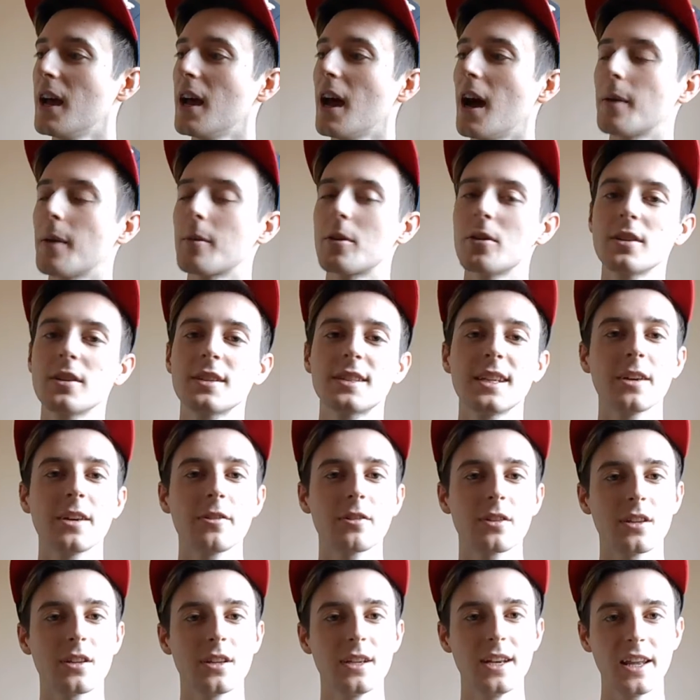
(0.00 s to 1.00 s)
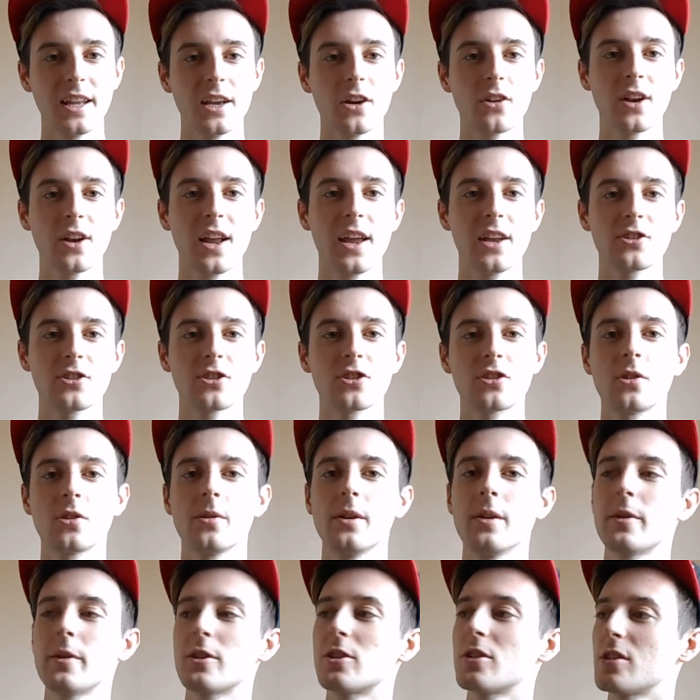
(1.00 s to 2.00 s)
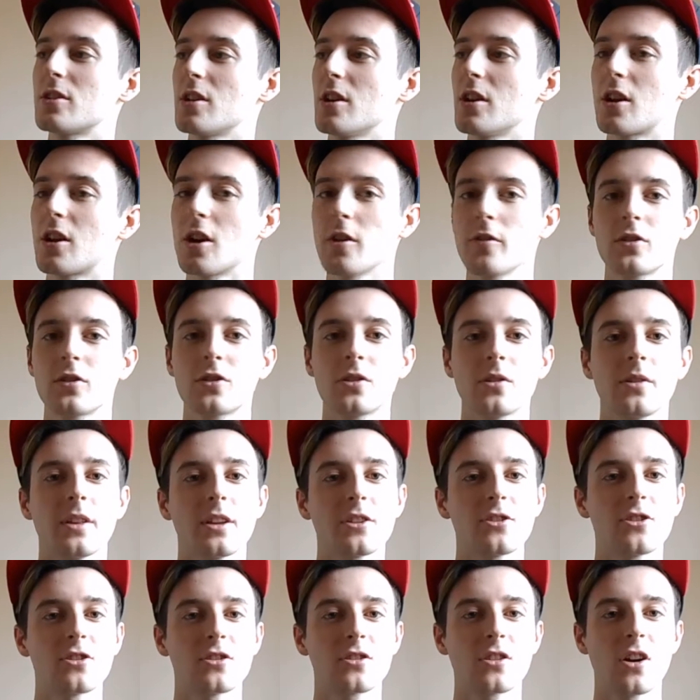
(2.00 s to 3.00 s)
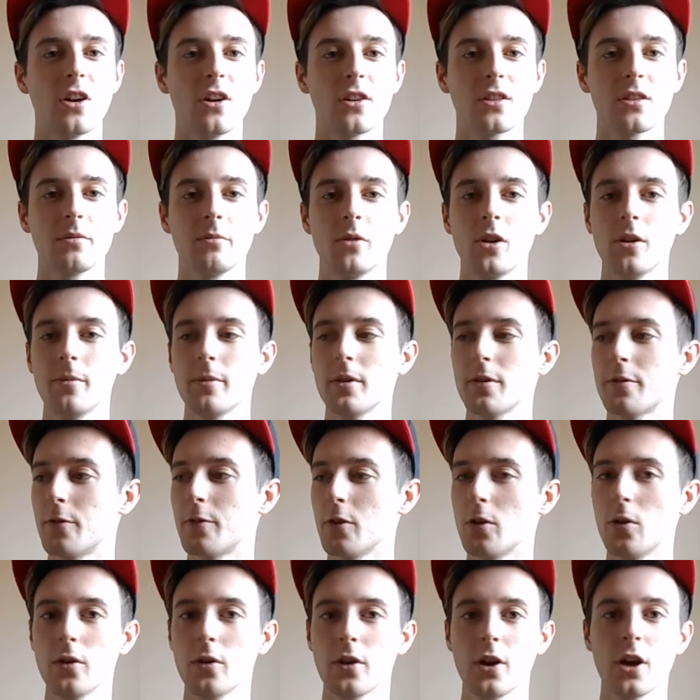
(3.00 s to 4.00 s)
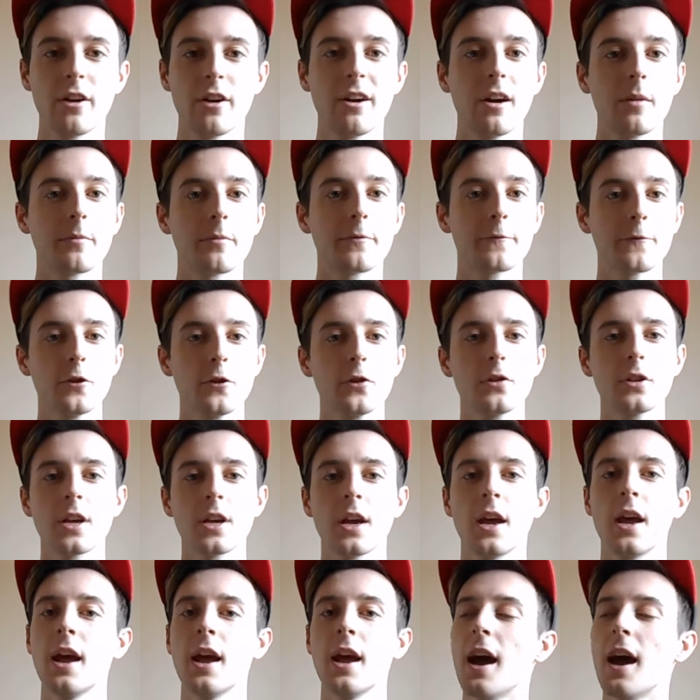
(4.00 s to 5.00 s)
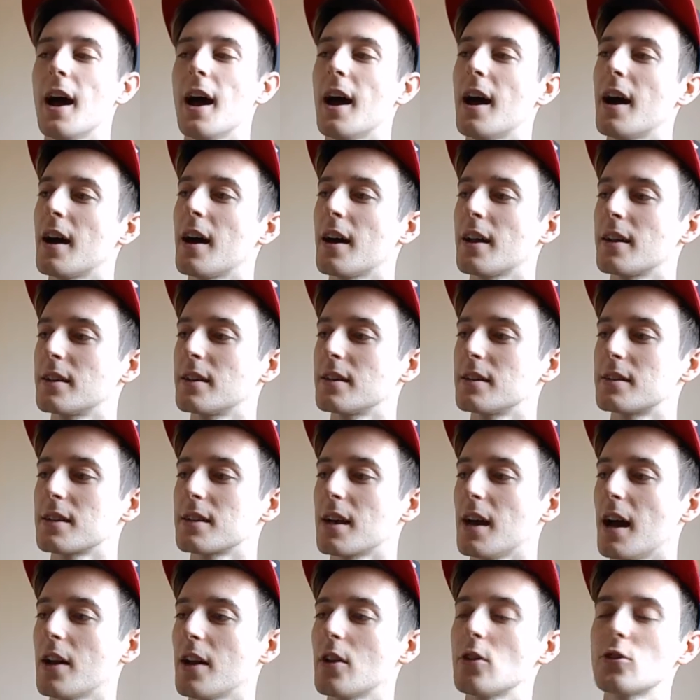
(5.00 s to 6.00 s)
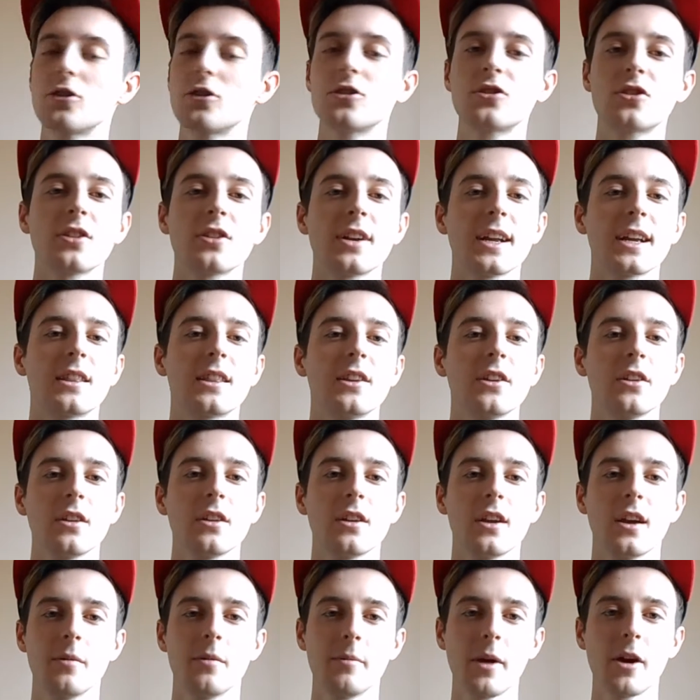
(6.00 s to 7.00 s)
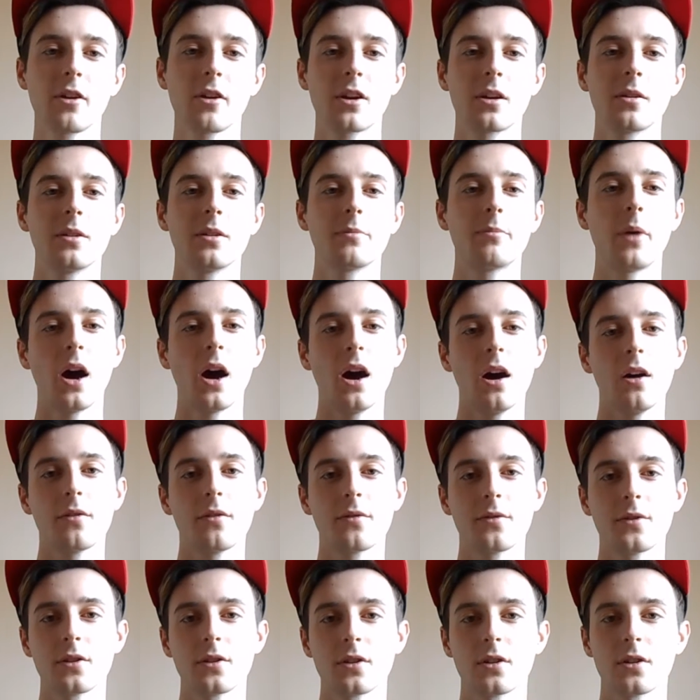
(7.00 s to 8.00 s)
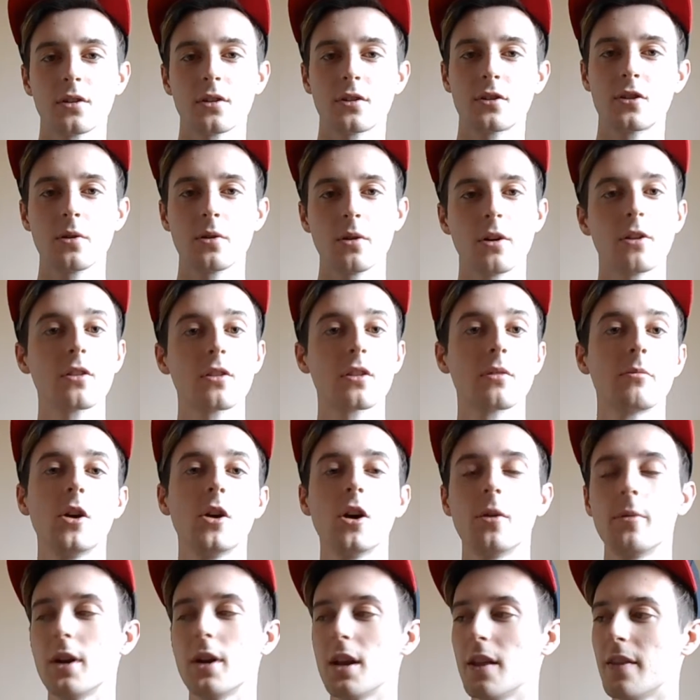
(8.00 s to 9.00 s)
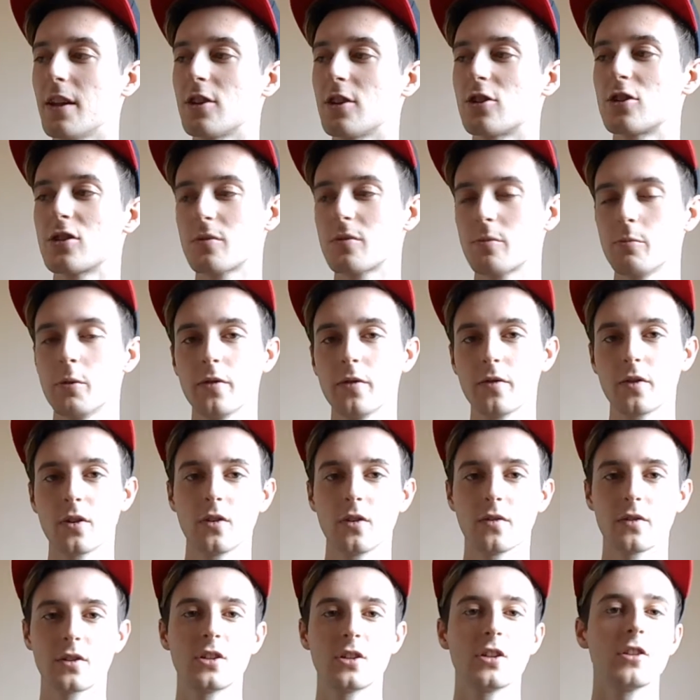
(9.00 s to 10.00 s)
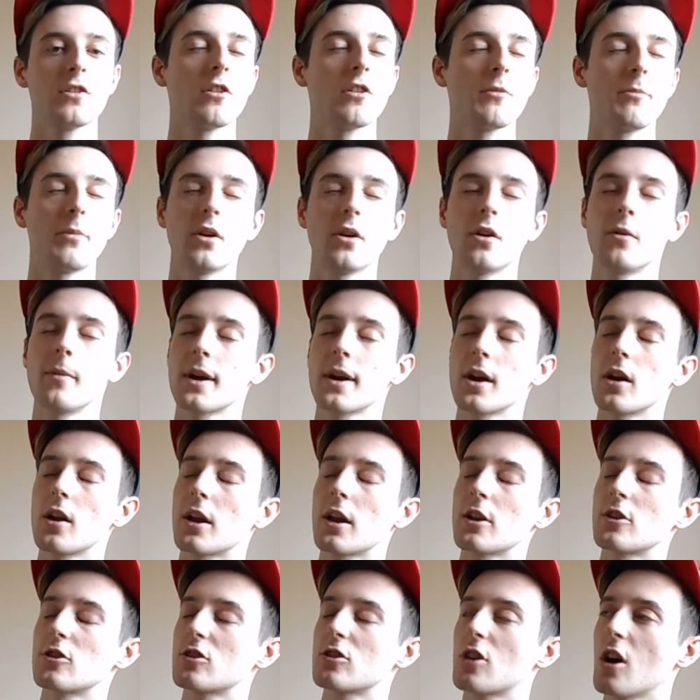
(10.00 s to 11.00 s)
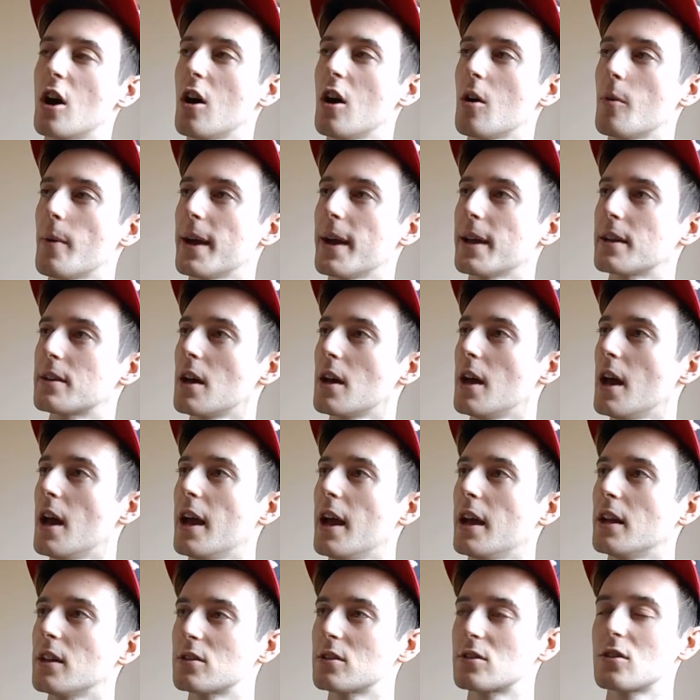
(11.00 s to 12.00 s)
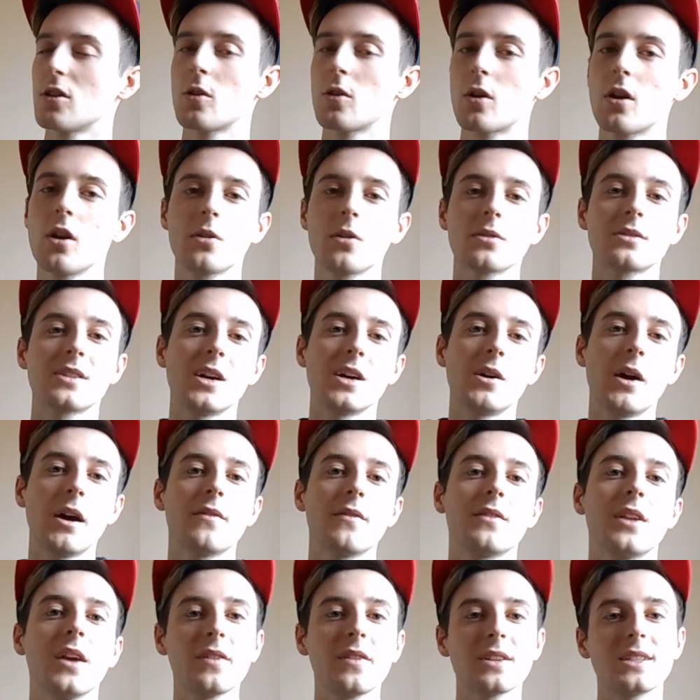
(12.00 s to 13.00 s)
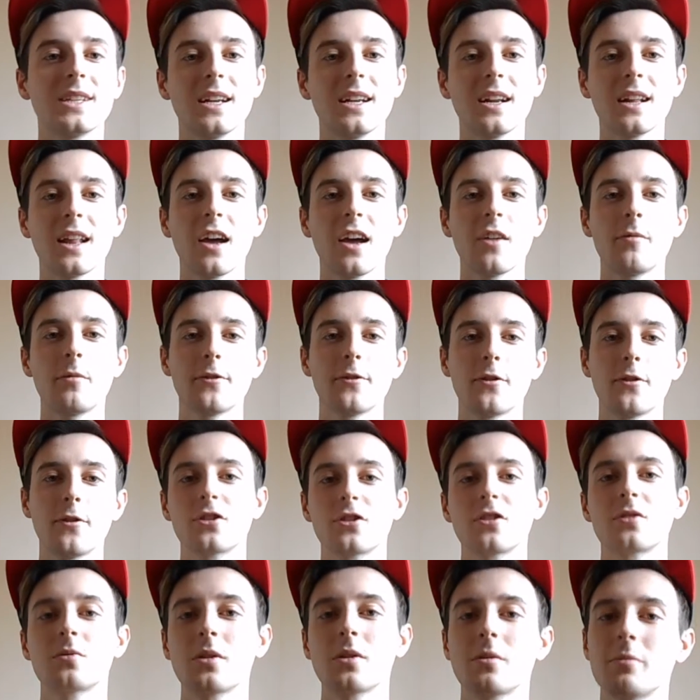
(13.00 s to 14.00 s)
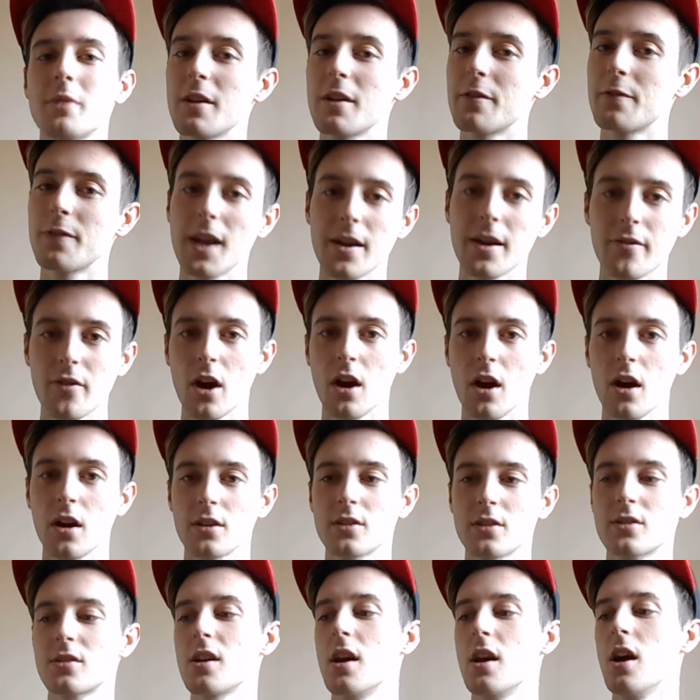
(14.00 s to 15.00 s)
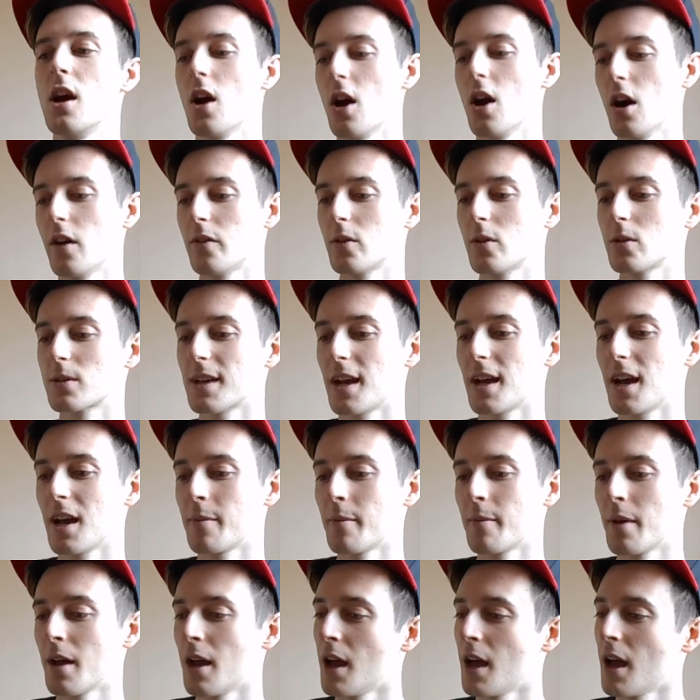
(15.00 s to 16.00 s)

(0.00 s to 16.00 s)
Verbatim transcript: I'm going to see her at the Neon Nature Tour, which is her current tour that she's got at the moment for her album FROOT, and I know she's done like the American part of the tour at the moment and then she's moving over to Europe, but oh my god, I just can't wait. It is so close now. I've never seen her live before. She's one of my favourite artists of all time.